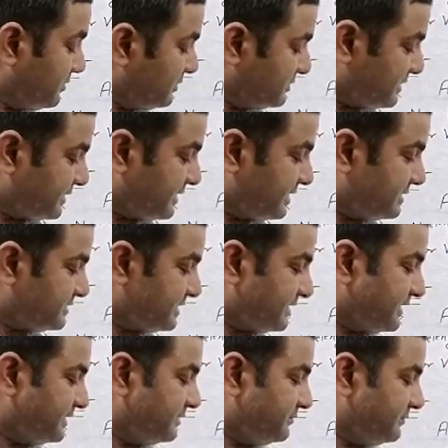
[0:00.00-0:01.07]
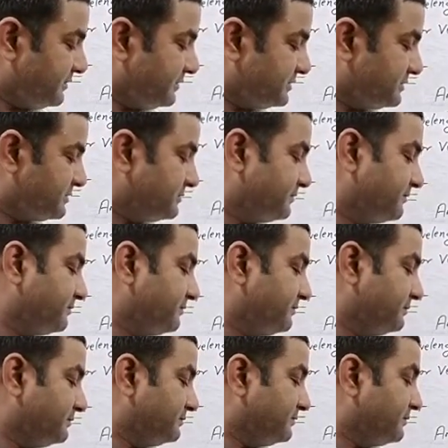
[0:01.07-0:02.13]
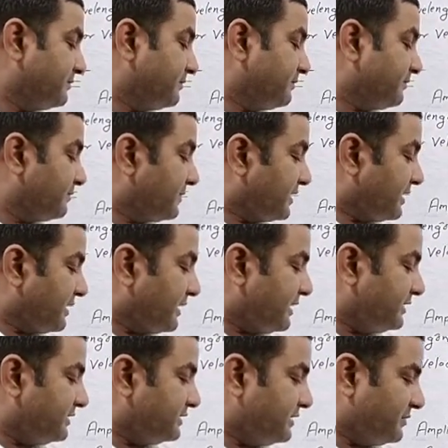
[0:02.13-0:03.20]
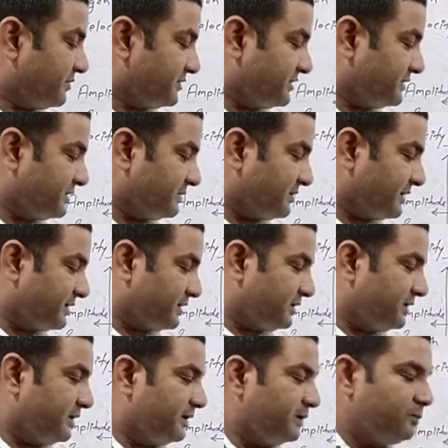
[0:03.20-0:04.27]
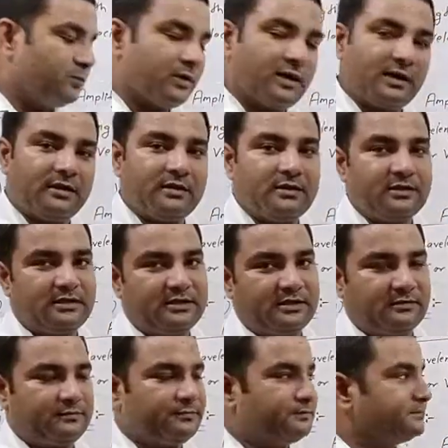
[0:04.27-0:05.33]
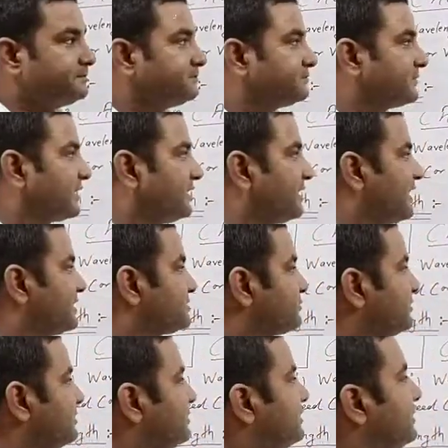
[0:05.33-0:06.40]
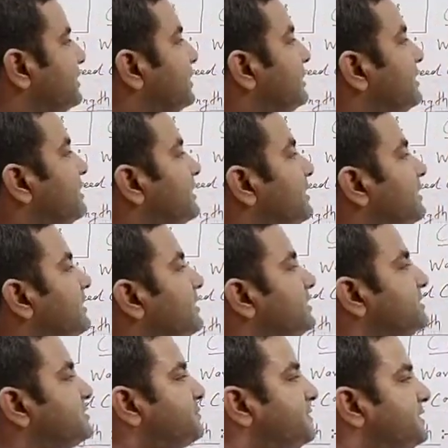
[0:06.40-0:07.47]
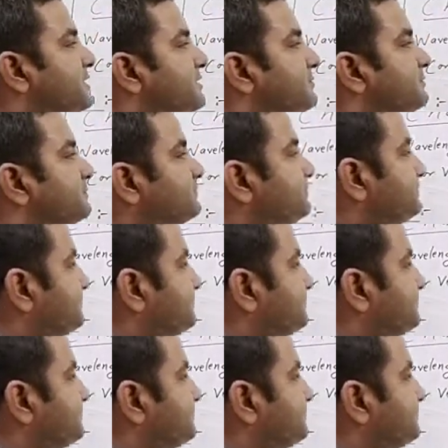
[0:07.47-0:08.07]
say that second inverse, and is representing by nu or f. And last one is speed.